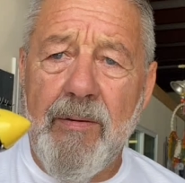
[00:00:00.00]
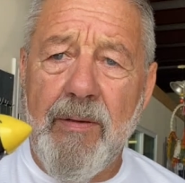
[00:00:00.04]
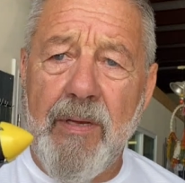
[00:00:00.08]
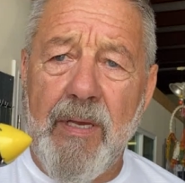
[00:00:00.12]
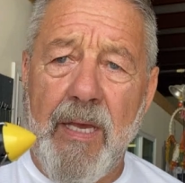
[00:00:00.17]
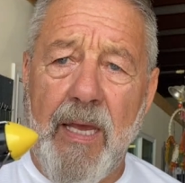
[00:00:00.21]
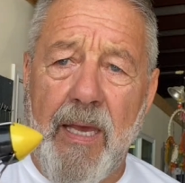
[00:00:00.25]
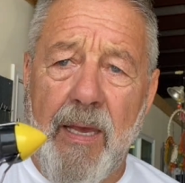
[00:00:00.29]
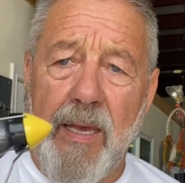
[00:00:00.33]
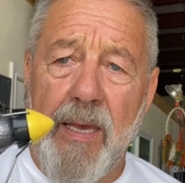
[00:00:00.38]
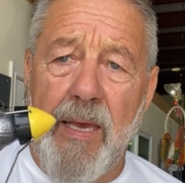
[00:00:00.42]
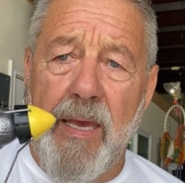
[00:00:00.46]

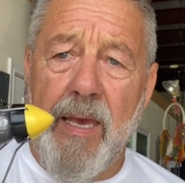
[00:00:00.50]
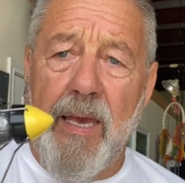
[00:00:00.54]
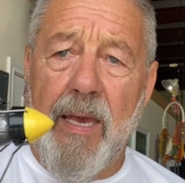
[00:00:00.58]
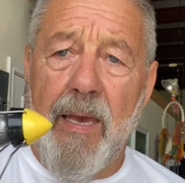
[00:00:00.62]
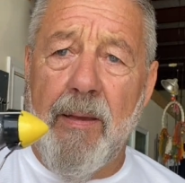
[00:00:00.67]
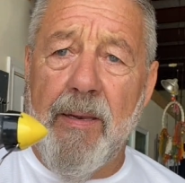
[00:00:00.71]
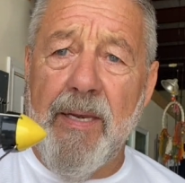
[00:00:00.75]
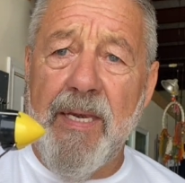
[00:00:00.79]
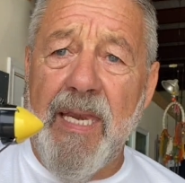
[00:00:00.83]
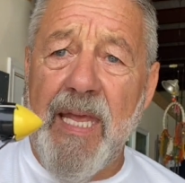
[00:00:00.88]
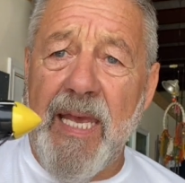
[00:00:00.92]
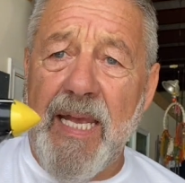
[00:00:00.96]
it
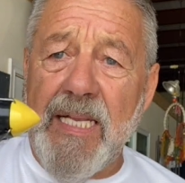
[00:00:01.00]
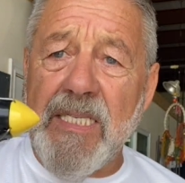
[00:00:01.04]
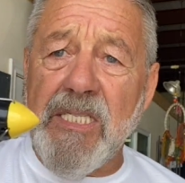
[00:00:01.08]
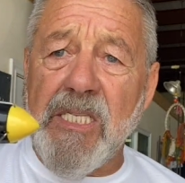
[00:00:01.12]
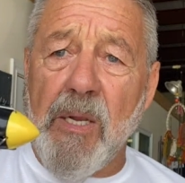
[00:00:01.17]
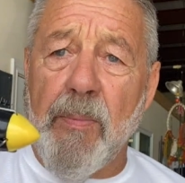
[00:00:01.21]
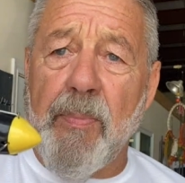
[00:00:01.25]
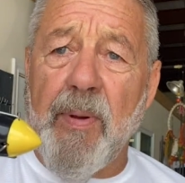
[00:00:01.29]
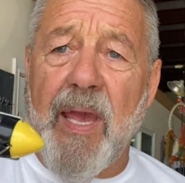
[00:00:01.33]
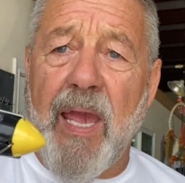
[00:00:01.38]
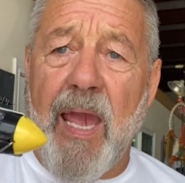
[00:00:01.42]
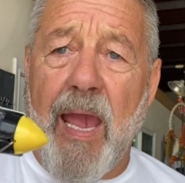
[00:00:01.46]
needs
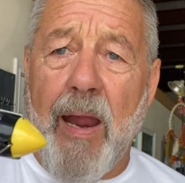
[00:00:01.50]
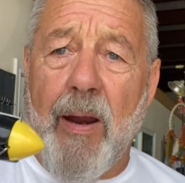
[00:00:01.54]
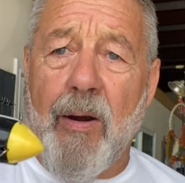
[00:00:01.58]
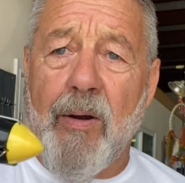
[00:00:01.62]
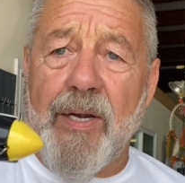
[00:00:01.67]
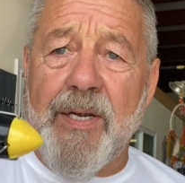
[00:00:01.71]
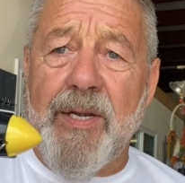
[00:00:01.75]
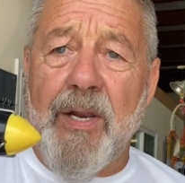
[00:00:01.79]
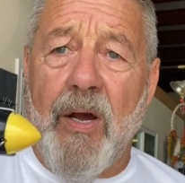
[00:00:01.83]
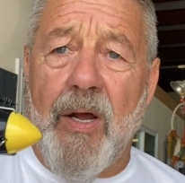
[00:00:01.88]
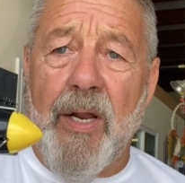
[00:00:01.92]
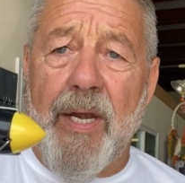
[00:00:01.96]
to be
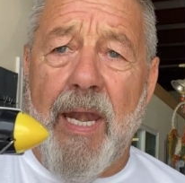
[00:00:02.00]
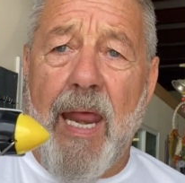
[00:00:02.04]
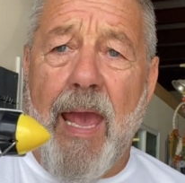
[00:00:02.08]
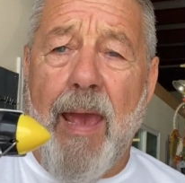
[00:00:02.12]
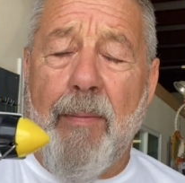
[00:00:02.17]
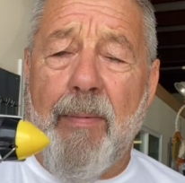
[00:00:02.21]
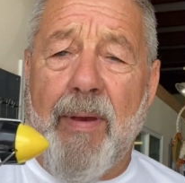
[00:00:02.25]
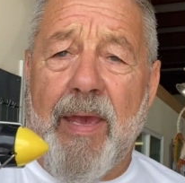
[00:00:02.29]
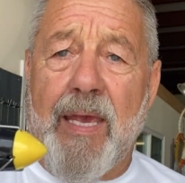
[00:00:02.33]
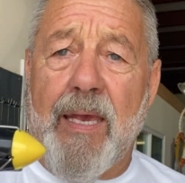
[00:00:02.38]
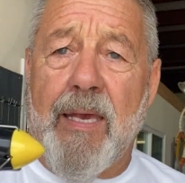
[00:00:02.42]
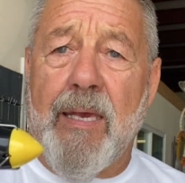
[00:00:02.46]

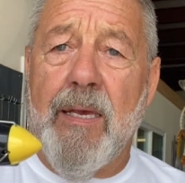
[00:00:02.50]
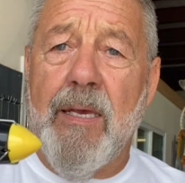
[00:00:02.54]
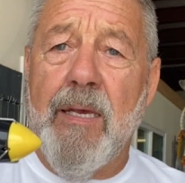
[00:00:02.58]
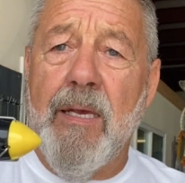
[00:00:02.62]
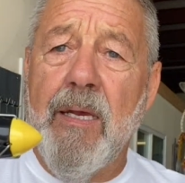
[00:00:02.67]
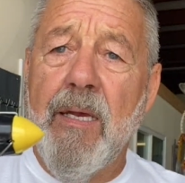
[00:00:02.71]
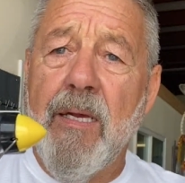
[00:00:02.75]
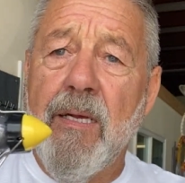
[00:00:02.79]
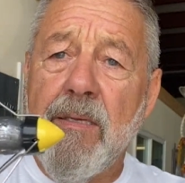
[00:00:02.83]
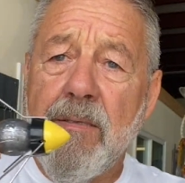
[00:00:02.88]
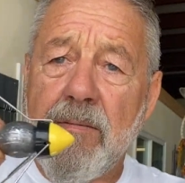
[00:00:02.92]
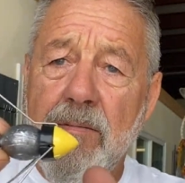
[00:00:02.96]
aerodynamic.
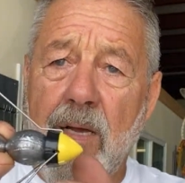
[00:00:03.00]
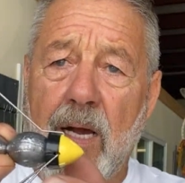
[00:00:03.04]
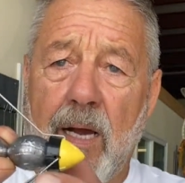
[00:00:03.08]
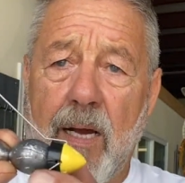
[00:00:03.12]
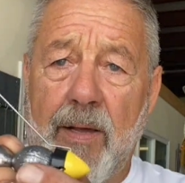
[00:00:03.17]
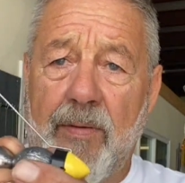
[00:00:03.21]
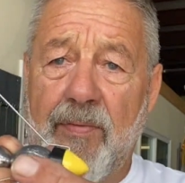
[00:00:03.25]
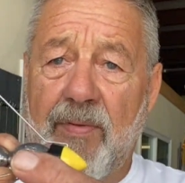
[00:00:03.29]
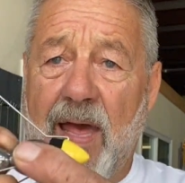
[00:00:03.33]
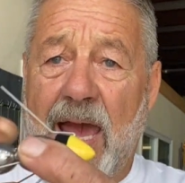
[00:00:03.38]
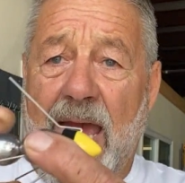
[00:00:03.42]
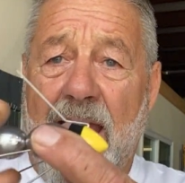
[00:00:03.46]

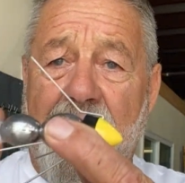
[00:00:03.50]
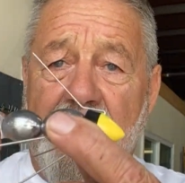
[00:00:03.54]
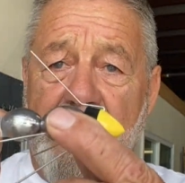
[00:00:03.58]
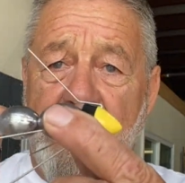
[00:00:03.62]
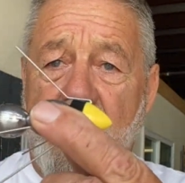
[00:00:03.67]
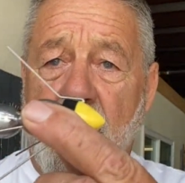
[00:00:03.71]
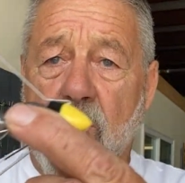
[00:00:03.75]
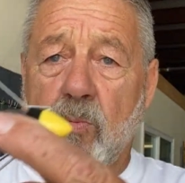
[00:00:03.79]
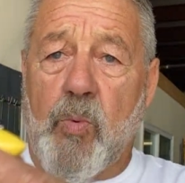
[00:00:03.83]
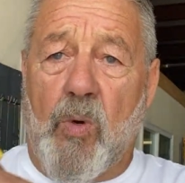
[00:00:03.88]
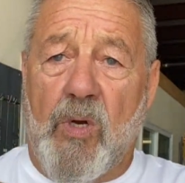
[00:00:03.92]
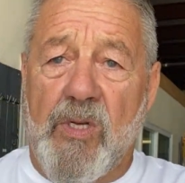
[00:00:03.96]

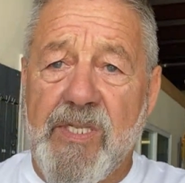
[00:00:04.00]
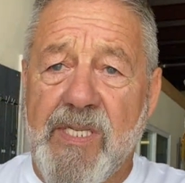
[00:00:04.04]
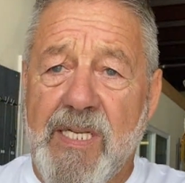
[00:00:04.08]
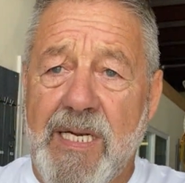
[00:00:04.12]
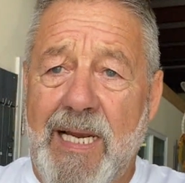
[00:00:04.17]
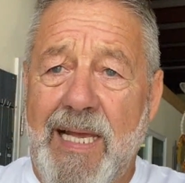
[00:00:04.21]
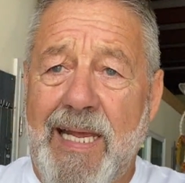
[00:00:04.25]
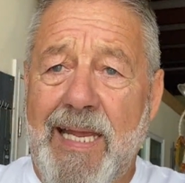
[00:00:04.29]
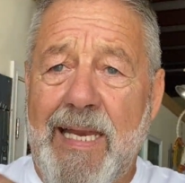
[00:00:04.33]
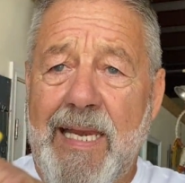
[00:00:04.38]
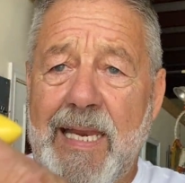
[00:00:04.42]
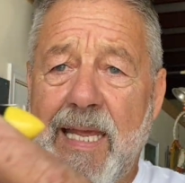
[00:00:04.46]
That's what's
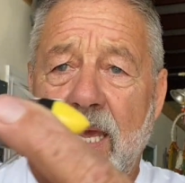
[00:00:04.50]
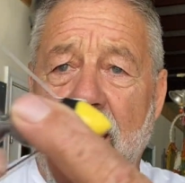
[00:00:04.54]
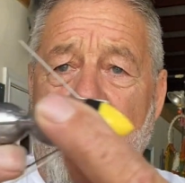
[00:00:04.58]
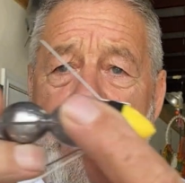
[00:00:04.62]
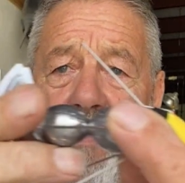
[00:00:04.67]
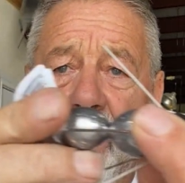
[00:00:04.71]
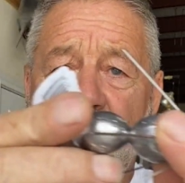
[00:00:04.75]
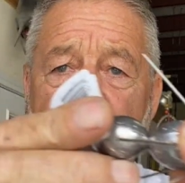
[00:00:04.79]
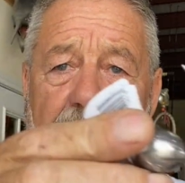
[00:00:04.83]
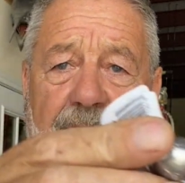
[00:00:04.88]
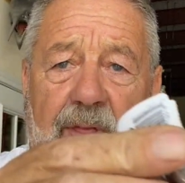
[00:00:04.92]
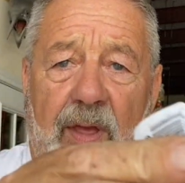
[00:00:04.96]
leading
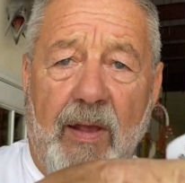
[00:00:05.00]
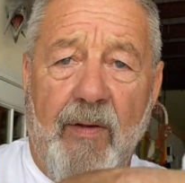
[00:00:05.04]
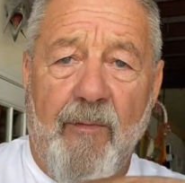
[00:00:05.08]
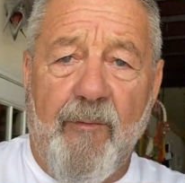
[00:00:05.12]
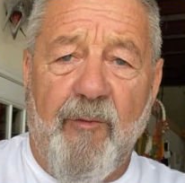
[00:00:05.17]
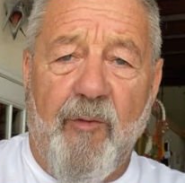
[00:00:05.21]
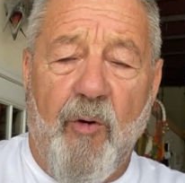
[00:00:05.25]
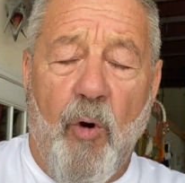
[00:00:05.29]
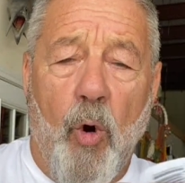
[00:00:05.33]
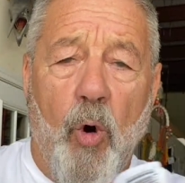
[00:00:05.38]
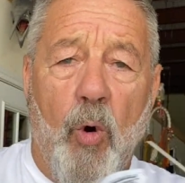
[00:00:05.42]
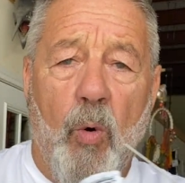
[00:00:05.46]
everything
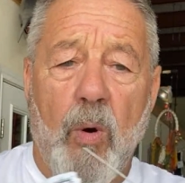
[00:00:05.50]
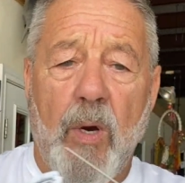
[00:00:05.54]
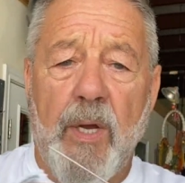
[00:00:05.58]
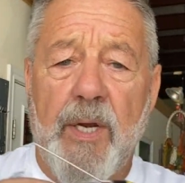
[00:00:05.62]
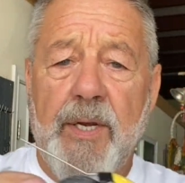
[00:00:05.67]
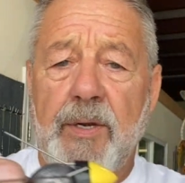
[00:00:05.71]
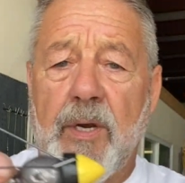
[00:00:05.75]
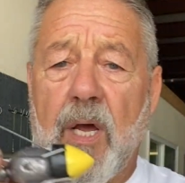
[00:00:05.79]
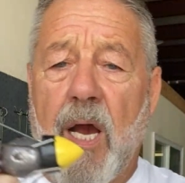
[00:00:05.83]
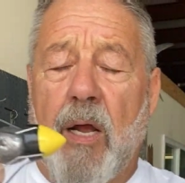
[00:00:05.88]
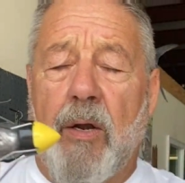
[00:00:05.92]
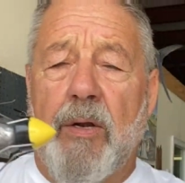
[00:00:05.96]
forward.
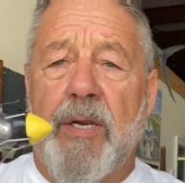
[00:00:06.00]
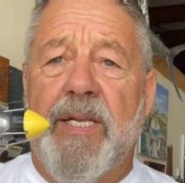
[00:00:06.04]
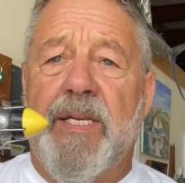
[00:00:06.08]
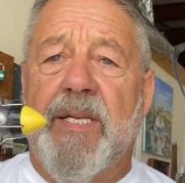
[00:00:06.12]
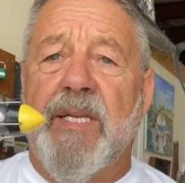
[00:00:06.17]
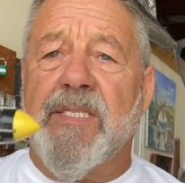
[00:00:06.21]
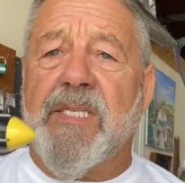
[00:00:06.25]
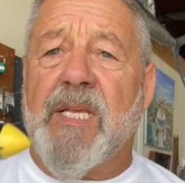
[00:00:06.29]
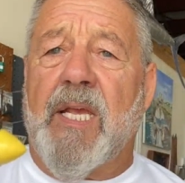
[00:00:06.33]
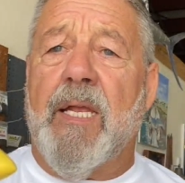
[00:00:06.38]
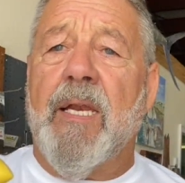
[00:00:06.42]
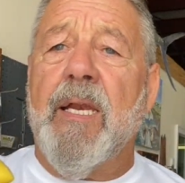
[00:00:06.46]
Not only
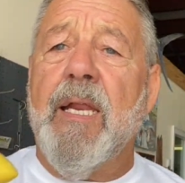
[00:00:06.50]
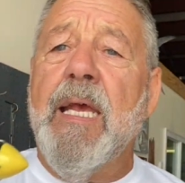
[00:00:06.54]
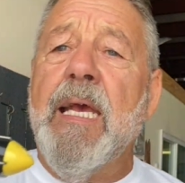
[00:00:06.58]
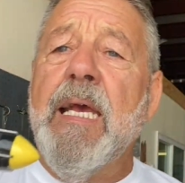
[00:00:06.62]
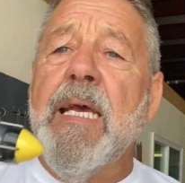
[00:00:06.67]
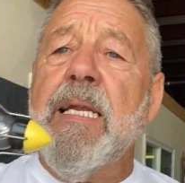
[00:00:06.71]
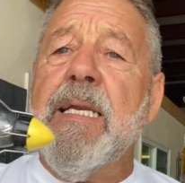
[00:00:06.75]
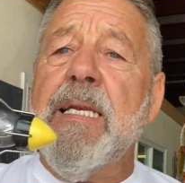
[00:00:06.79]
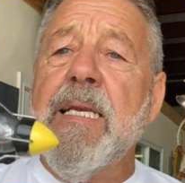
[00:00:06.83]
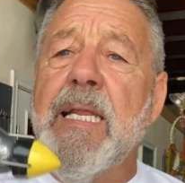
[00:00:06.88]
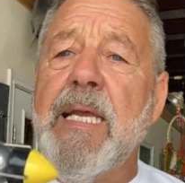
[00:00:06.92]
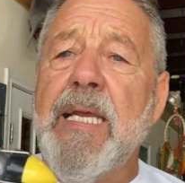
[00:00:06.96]
does it
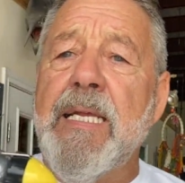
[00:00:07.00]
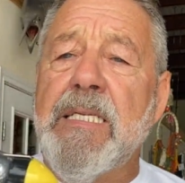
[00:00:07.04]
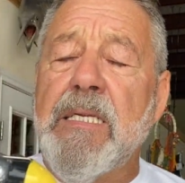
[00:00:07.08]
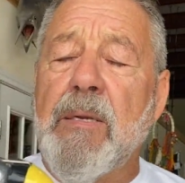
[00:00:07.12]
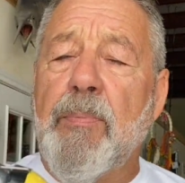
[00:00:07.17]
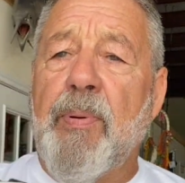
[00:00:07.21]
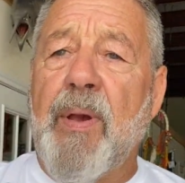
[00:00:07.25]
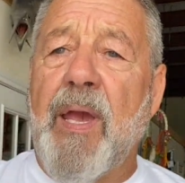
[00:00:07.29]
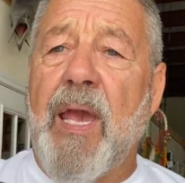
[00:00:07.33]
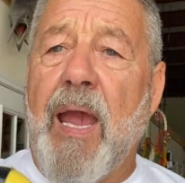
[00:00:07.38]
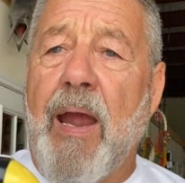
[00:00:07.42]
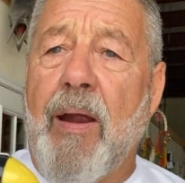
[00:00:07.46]
need to
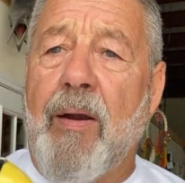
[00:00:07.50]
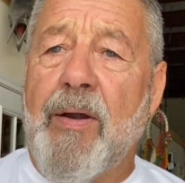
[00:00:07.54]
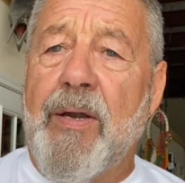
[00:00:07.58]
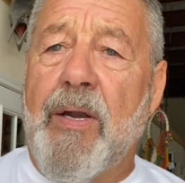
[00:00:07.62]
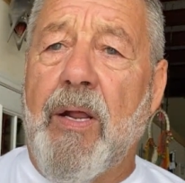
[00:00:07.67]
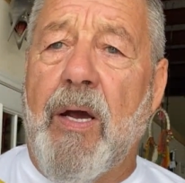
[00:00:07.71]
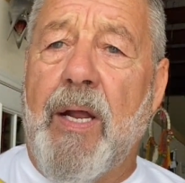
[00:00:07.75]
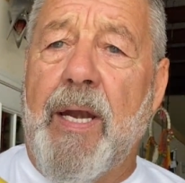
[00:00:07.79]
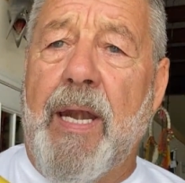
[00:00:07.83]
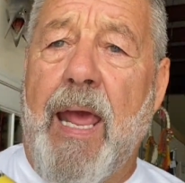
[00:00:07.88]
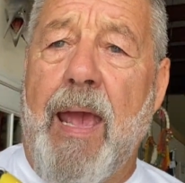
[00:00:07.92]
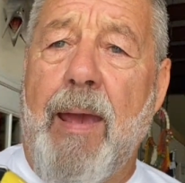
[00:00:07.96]
be
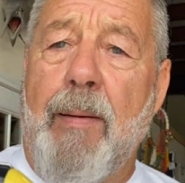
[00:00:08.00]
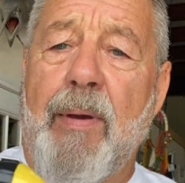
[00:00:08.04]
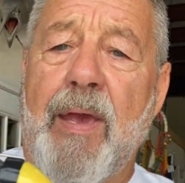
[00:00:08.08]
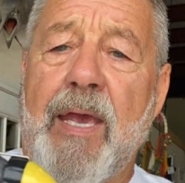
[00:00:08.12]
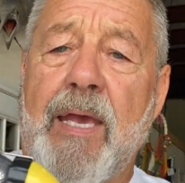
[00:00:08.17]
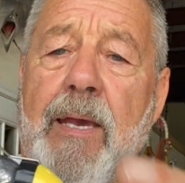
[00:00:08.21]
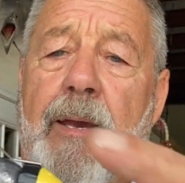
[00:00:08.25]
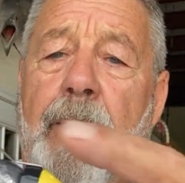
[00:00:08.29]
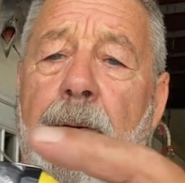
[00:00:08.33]
aerodynamic,